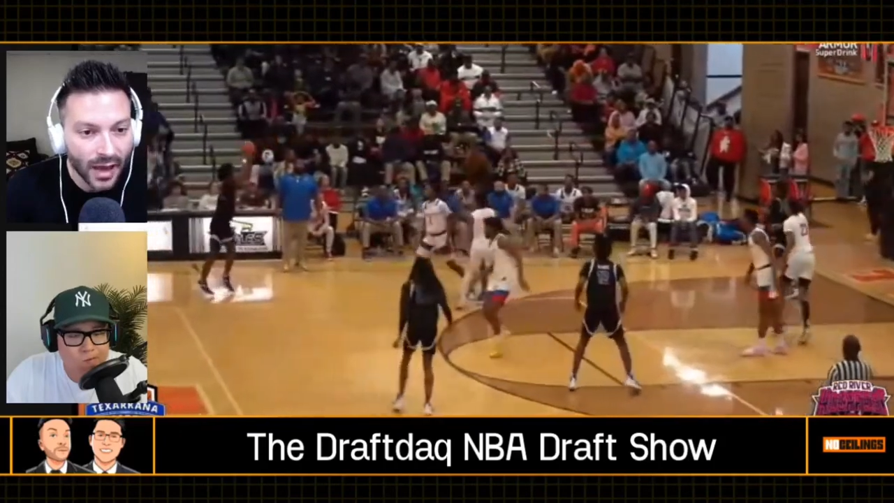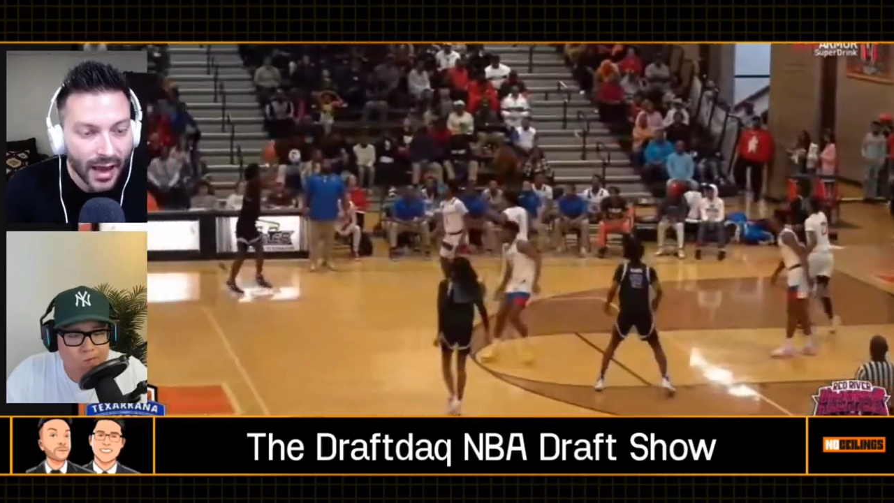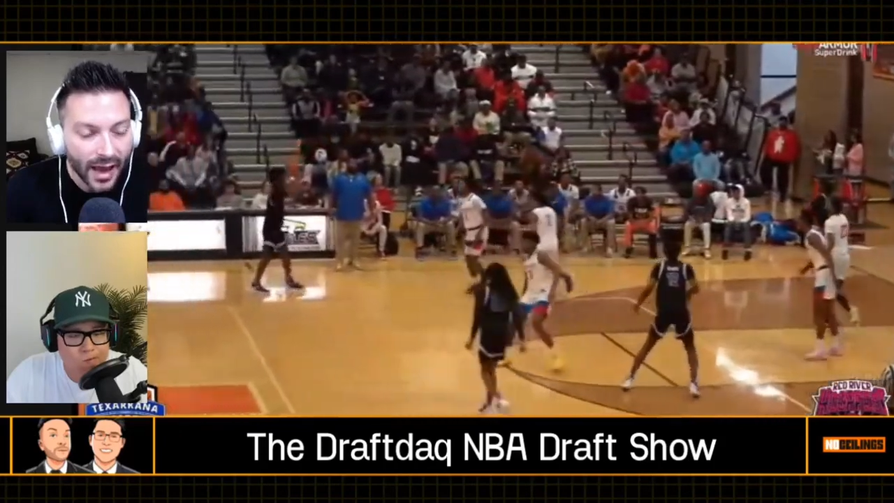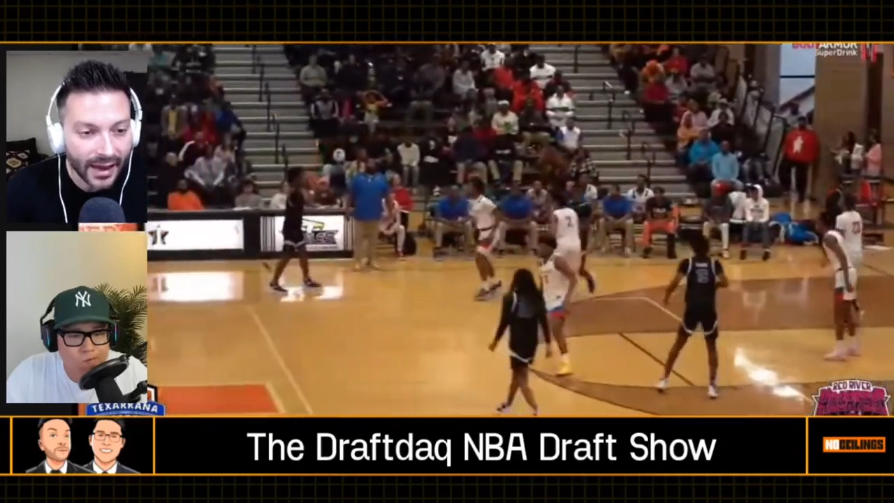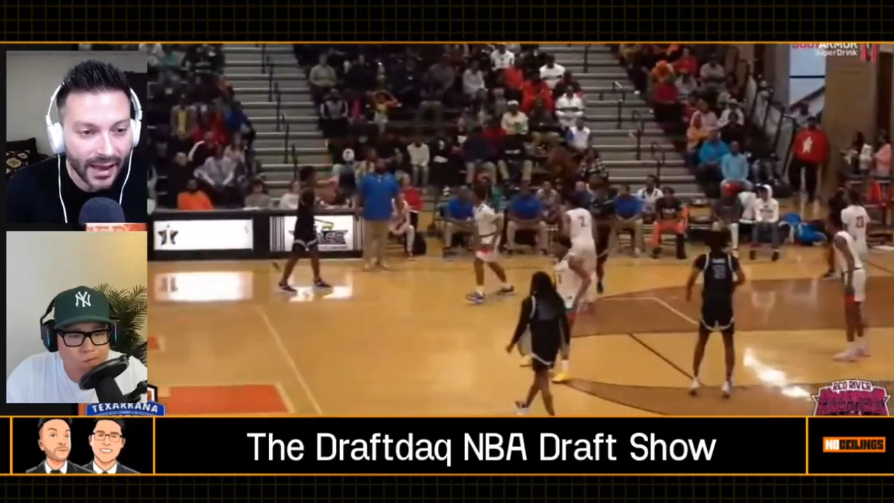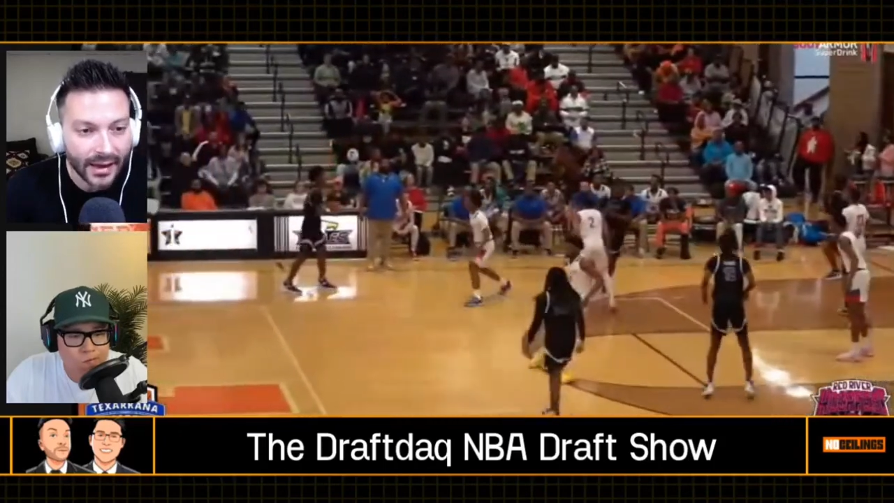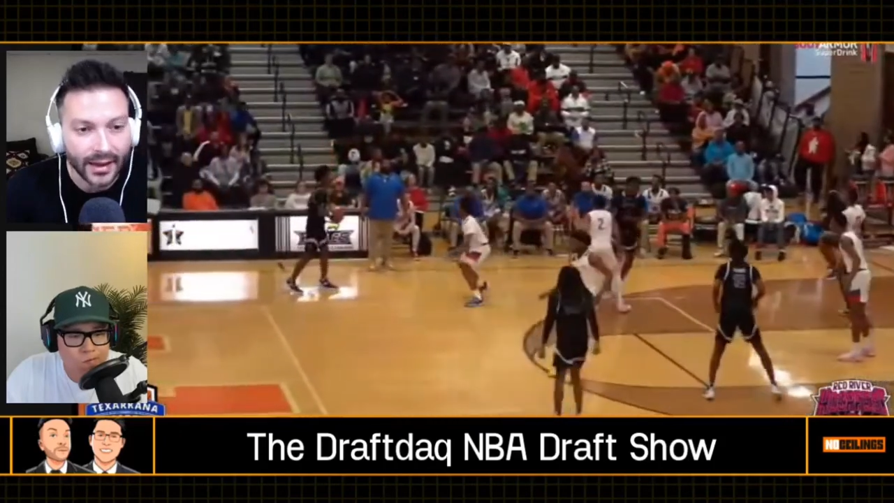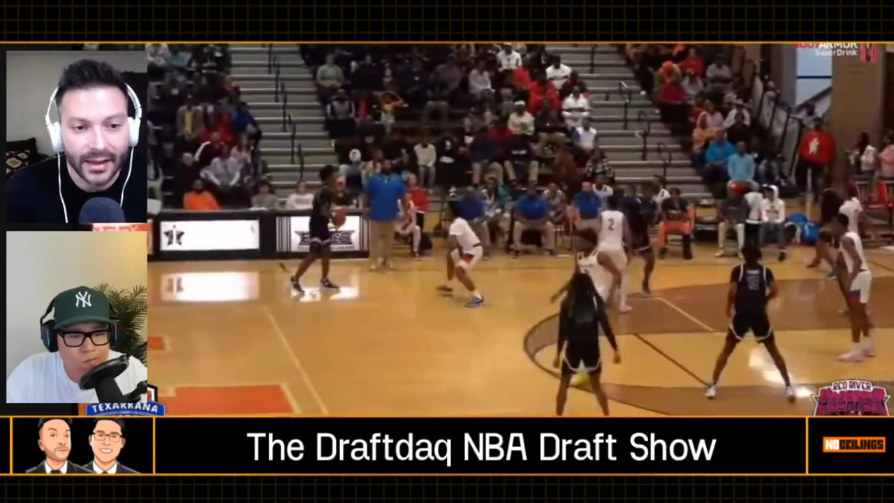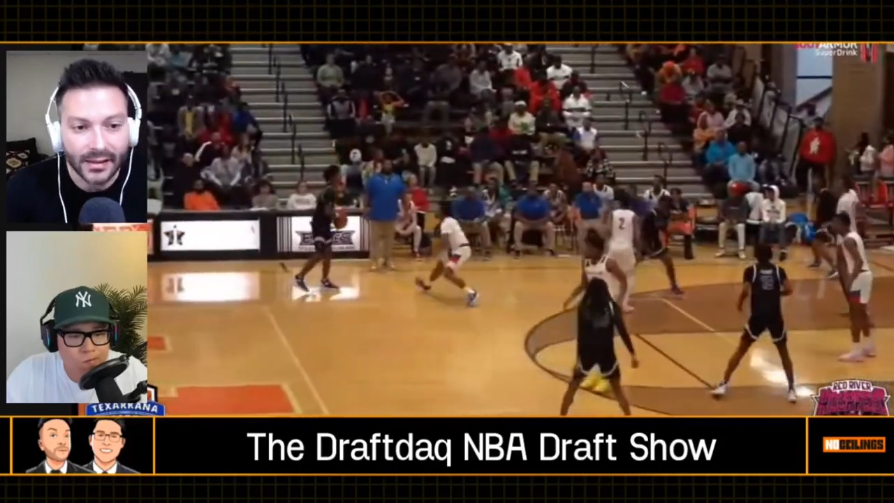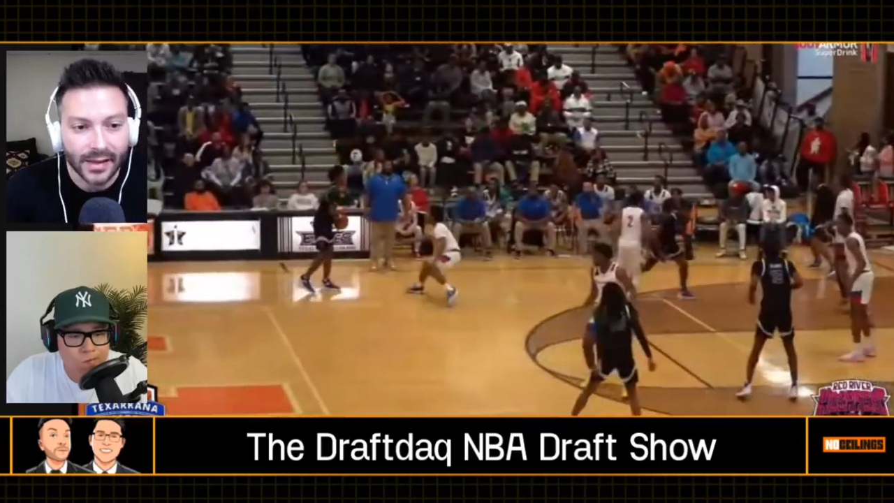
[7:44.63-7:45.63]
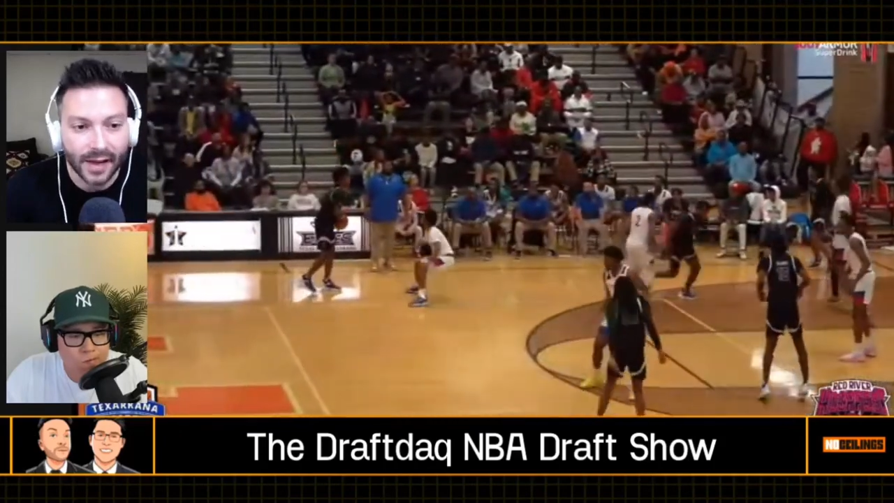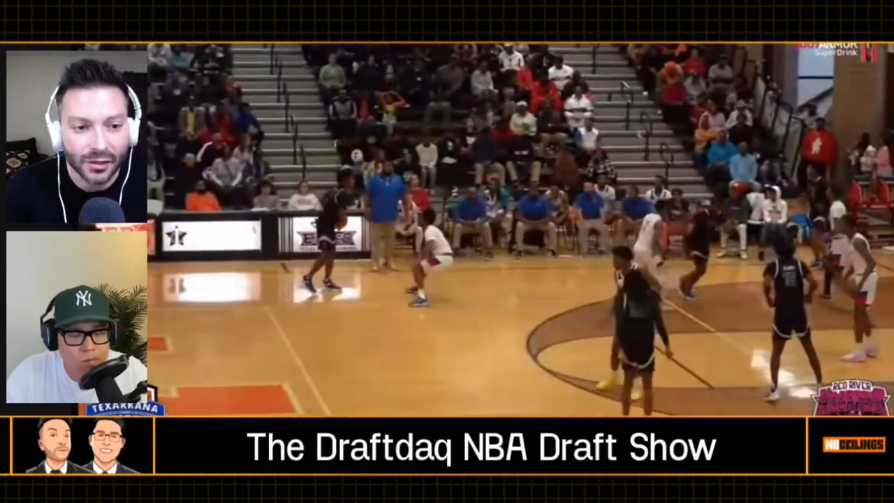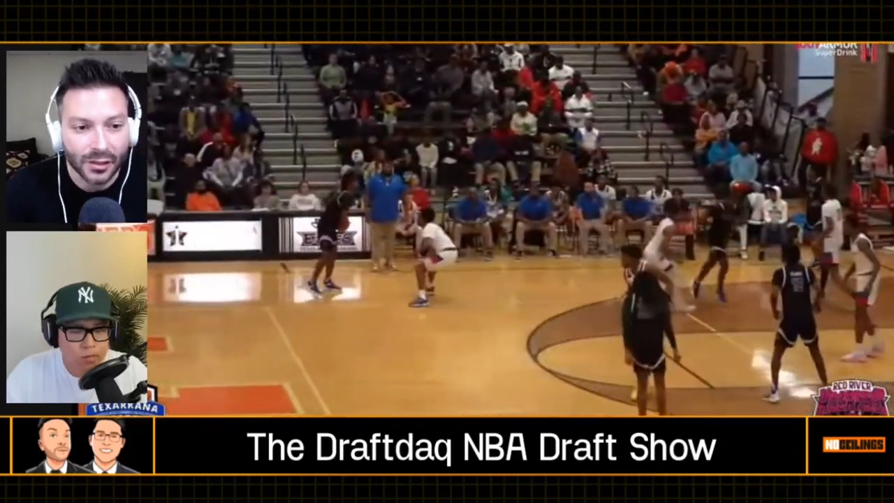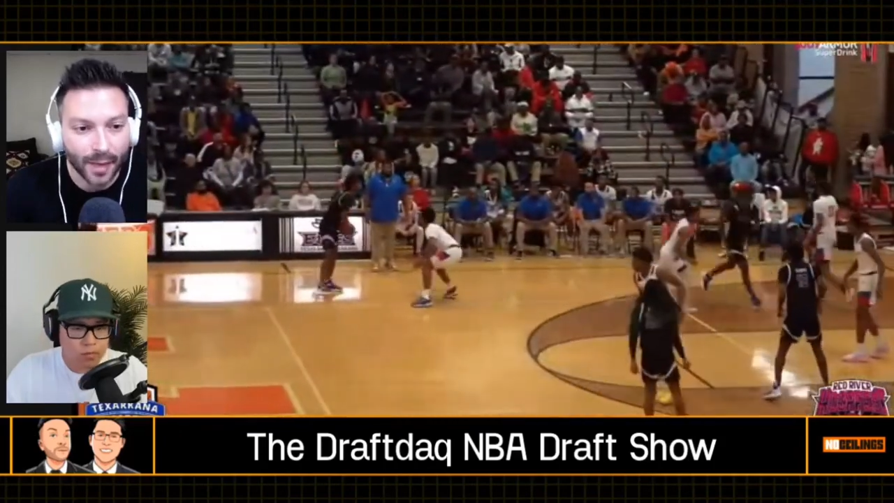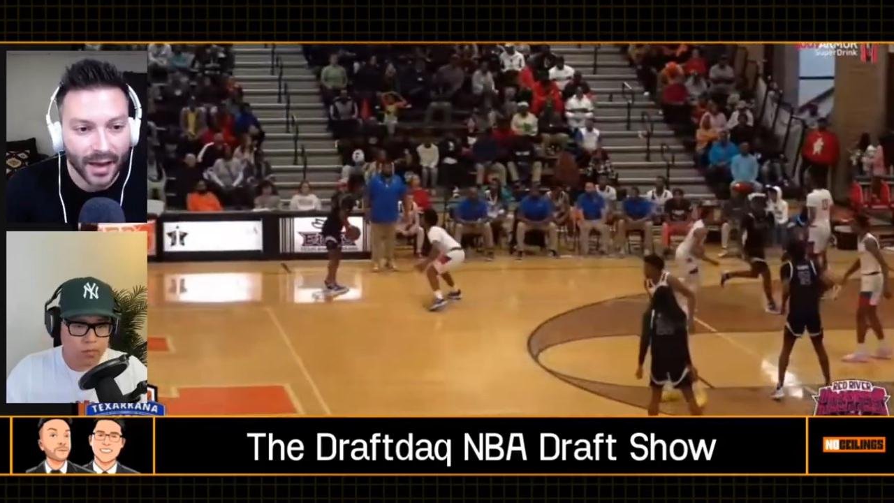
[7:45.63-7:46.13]
And again, he's never
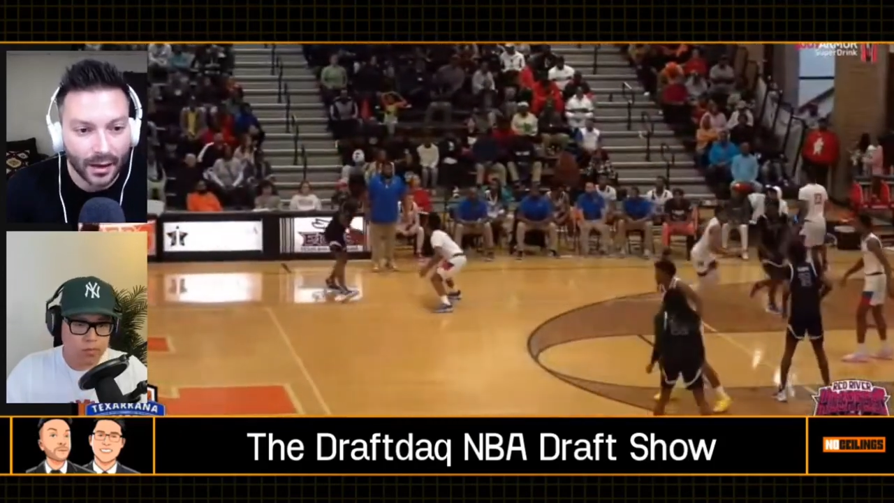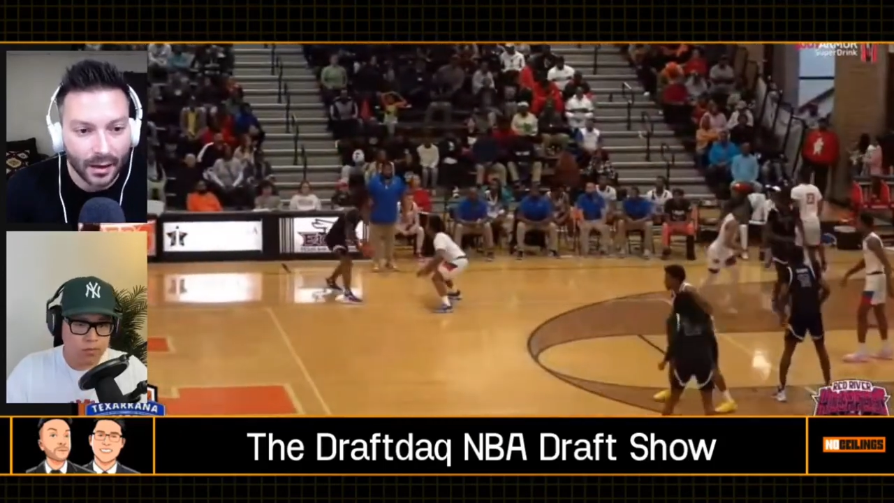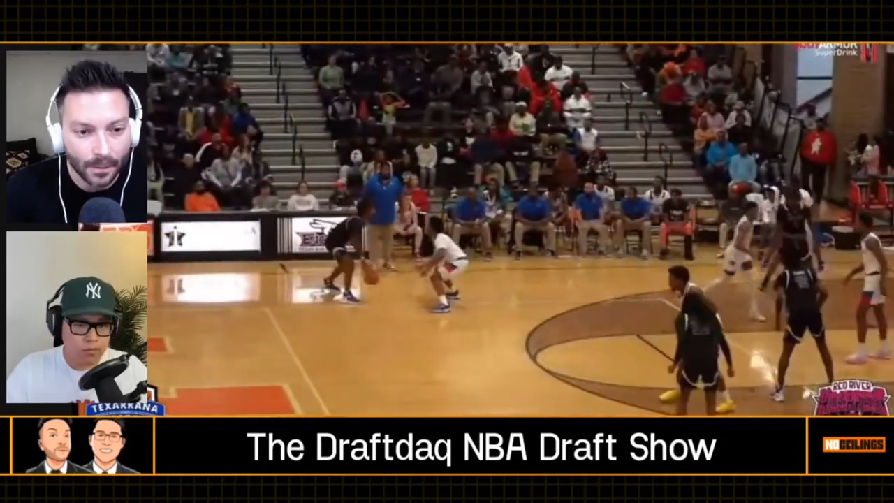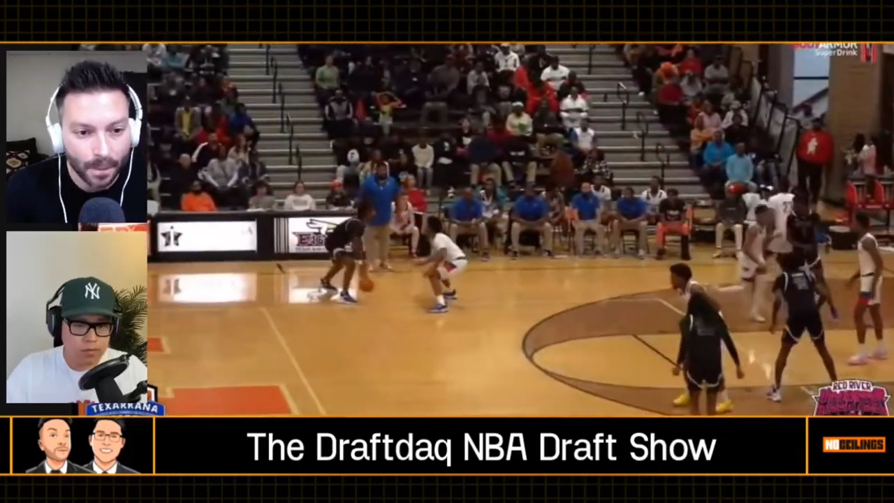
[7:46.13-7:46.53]
sped up.